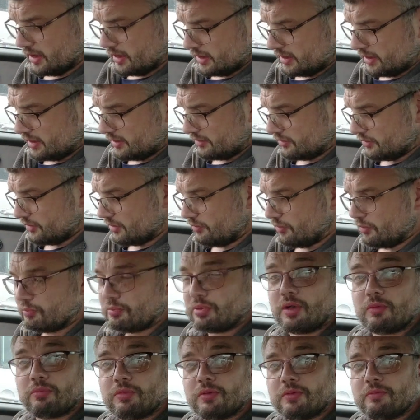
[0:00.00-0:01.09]
There's another
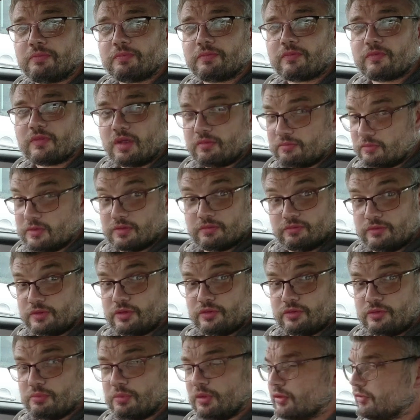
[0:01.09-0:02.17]
problem. I'm
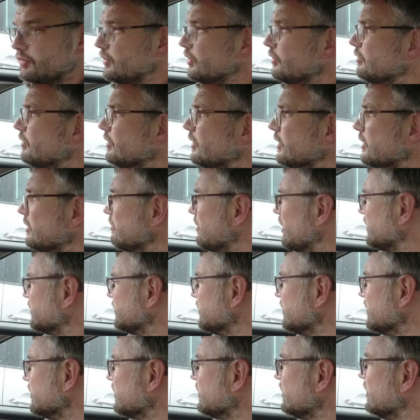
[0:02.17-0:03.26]
using more fuel than I
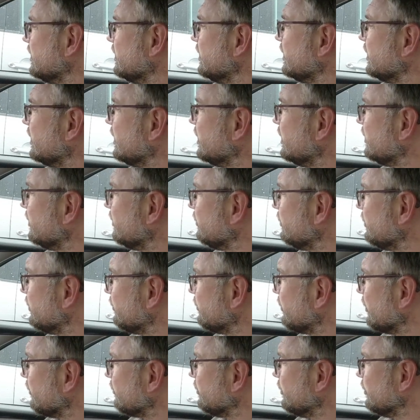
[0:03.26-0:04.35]
imagined.
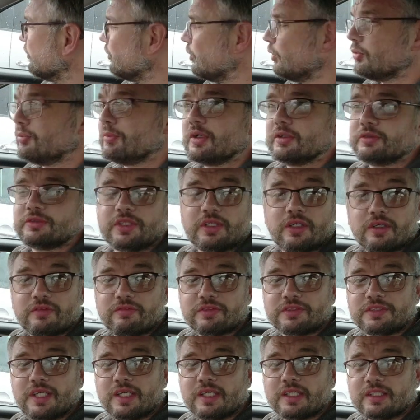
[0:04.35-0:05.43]
We've got through almost half
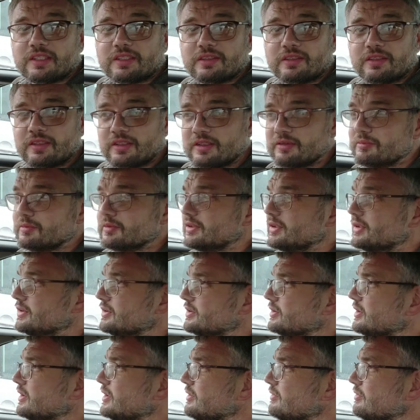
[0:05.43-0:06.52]
a tank
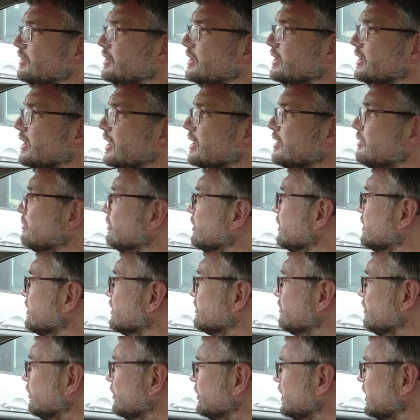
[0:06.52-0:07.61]
since leaving Edinburgh
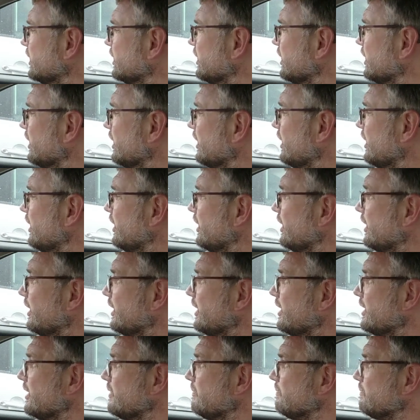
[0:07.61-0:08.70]
this morning.
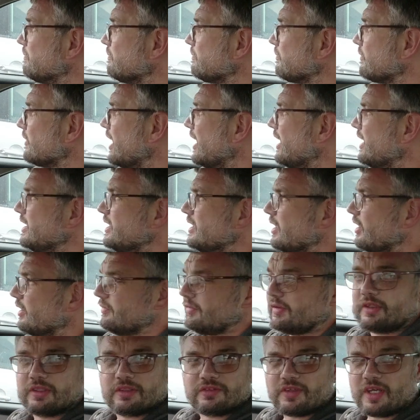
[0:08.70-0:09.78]
A, I
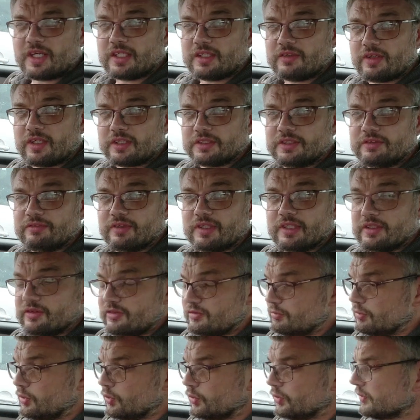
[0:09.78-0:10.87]
think the tank is actually fairly
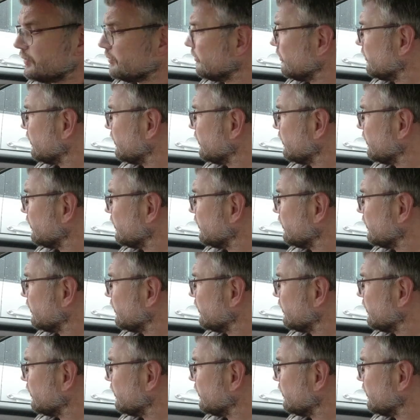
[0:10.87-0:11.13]
small,